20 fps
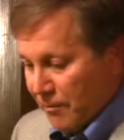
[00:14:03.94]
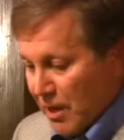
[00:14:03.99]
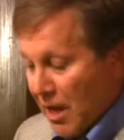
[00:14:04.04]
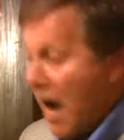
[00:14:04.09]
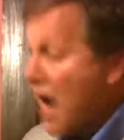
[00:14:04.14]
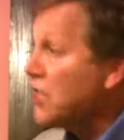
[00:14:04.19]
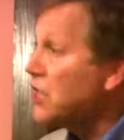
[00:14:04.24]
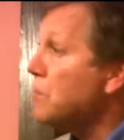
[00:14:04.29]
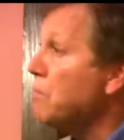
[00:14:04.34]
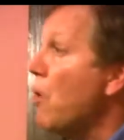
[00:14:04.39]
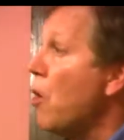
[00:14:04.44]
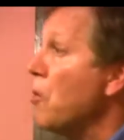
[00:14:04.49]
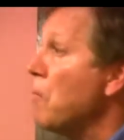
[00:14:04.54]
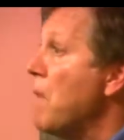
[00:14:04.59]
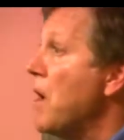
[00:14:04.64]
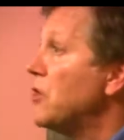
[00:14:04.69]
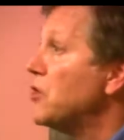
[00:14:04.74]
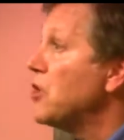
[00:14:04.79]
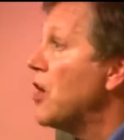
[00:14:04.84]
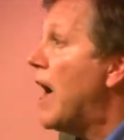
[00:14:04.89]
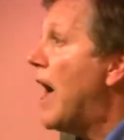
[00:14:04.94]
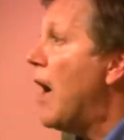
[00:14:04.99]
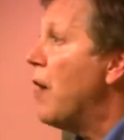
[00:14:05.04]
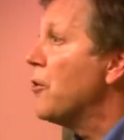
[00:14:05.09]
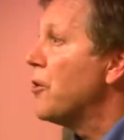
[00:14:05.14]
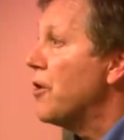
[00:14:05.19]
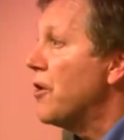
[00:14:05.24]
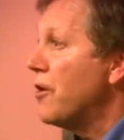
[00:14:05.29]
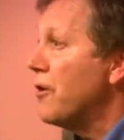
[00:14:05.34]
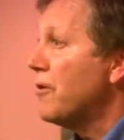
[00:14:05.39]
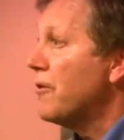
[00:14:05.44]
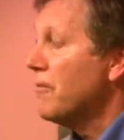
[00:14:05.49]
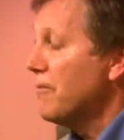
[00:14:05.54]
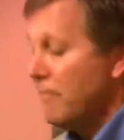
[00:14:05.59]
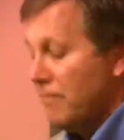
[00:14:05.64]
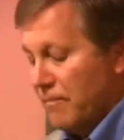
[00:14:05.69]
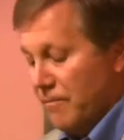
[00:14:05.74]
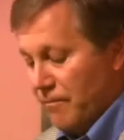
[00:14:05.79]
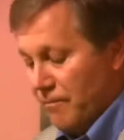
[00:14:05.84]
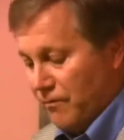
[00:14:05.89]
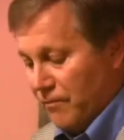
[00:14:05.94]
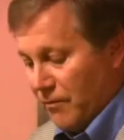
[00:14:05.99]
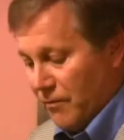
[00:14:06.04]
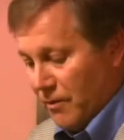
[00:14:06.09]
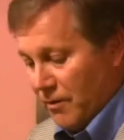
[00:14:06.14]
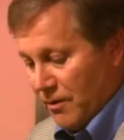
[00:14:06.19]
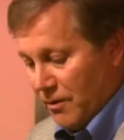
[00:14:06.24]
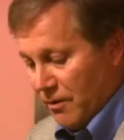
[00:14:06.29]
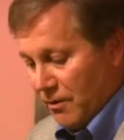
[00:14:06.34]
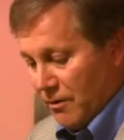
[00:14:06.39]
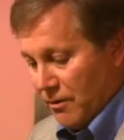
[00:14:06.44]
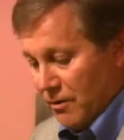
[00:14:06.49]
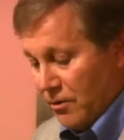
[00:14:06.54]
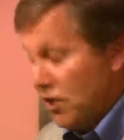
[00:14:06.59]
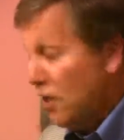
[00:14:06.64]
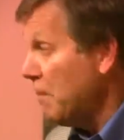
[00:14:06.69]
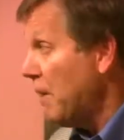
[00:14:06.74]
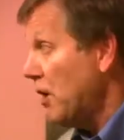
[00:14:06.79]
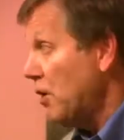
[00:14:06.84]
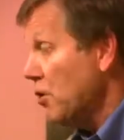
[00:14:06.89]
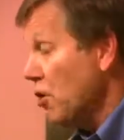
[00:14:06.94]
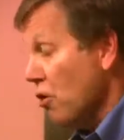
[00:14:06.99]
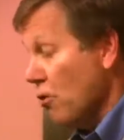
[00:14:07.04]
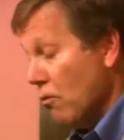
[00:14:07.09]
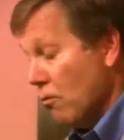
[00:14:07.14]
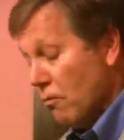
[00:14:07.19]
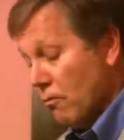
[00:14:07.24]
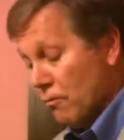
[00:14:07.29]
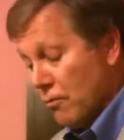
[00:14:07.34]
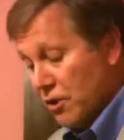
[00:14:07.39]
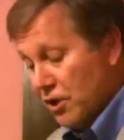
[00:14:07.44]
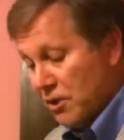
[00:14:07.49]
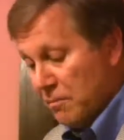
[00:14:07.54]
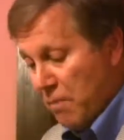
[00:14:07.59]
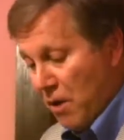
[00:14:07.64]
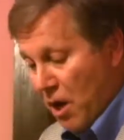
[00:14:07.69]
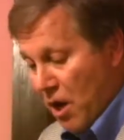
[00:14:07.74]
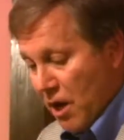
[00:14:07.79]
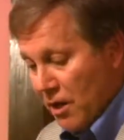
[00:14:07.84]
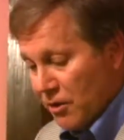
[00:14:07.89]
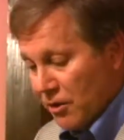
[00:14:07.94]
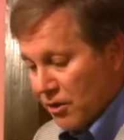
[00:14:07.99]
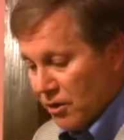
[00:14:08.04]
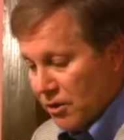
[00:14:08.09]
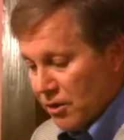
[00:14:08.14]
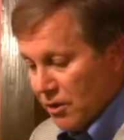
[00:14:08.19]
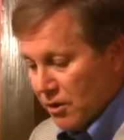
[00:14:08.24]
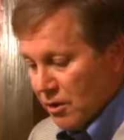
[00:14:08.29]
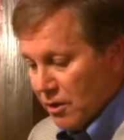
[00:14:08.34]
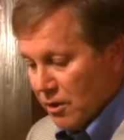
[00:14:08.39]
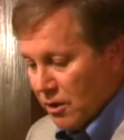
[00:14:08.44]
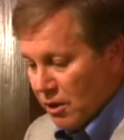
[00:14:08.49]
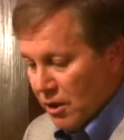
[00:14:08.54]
I spoke much louder. She made no response.